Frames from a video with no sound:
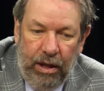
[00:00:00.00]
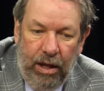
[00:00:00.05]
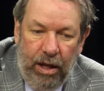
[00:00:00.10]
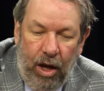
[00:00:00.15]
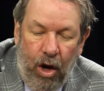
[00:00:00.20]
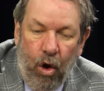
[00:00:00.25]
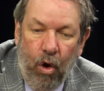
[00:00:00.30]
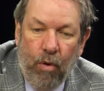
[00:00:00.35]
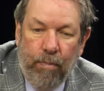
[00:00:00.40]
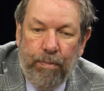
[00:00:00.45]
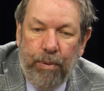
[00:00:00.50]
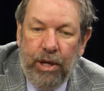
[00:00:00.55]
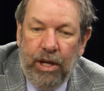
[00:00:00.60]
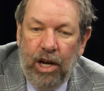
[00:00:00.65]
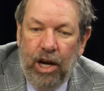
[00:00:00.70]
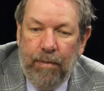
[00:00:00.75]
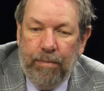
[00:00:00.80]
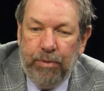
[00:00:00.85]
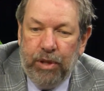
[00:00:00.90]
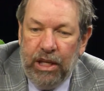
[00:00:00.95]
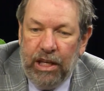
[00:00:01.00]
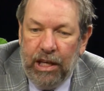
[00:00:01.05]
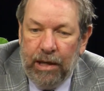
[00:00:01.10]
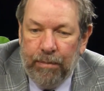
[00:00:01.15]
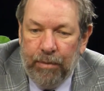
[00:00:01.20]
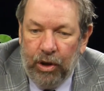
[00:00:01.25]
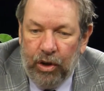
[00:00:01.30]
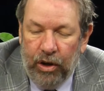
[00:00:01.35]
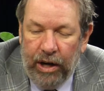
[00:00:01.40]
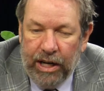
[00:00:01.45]
open up the
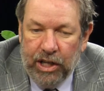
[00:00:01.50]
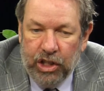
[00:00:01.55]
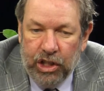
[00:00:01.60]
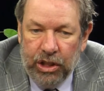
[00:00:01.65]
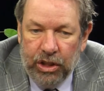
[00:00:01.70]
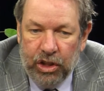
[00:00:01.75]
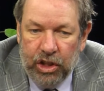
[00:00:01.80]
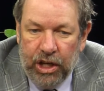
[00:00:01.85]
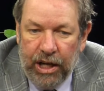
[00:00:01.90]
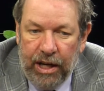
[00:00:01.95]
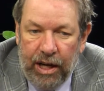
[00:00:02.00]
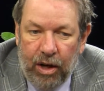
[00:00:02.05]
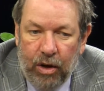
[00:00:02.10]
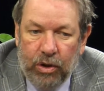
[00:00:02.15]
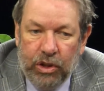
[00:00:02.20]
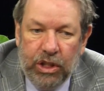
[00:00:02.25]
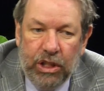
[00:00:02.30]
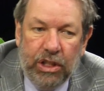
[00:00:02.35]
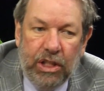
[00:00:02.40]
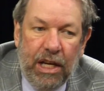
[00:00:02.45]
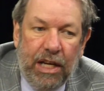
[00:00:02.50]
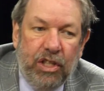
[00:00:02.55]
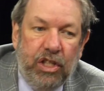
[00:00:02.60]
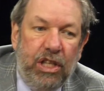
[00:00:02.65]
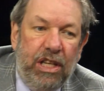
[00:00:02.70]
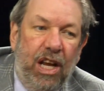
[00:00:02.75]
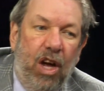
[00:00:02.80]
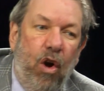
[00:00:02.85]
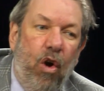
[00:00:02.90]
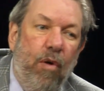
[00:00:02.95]
immigration jails, it
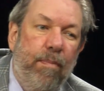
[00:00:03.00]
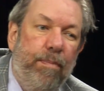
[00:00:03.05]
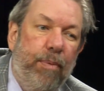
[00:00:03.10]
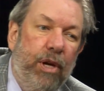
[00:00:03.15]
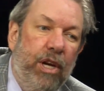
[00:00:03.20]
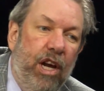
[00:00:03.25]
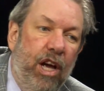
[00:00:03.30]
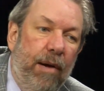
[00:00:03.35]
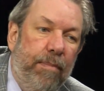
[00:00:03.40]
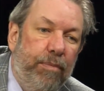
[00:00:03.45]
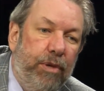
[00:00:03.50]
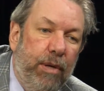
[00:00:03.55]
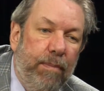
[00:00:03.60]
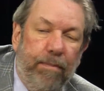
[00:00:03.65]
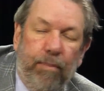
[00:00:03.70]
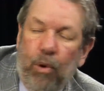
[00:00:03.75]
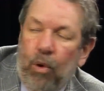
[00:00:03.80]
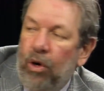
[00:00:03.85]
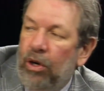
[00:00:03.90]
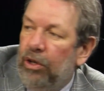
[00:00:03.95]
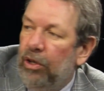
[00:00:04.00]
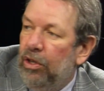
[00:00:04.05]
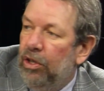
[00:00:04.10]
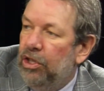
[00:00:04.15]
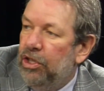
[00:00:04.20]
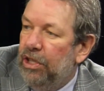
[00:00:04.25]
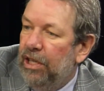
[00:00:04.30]
doesn't open up the borders,